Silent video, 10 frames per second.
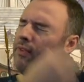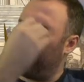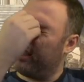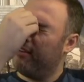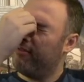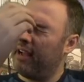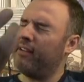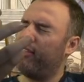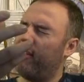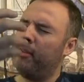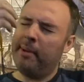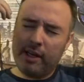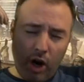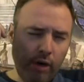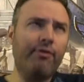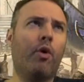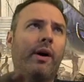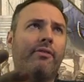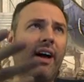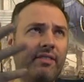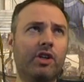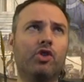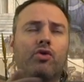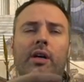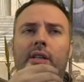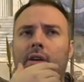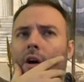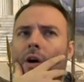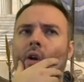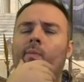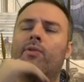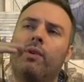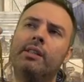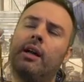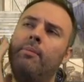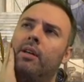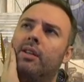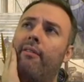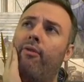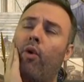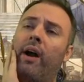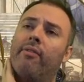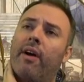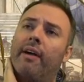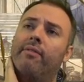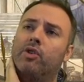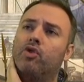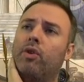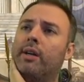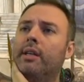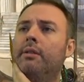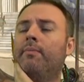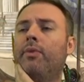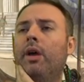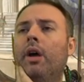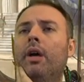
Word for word: Fuck. Five out of five limited card, four out of five constructed card. The reason I'm gonna say four out of five constructed